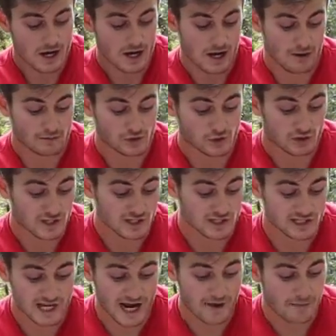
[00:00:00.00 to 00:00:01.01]
Um, so these
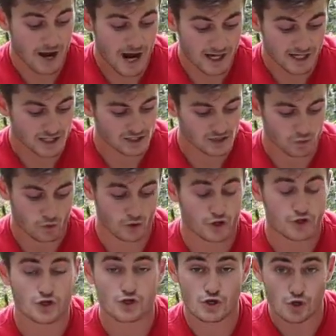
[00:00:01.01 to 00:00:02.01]
side pockets were
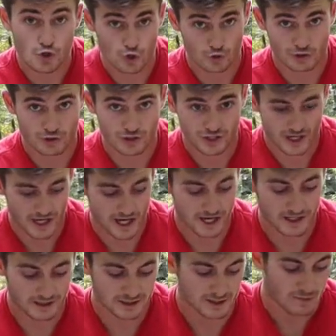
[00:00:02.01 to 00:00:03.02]
huge adding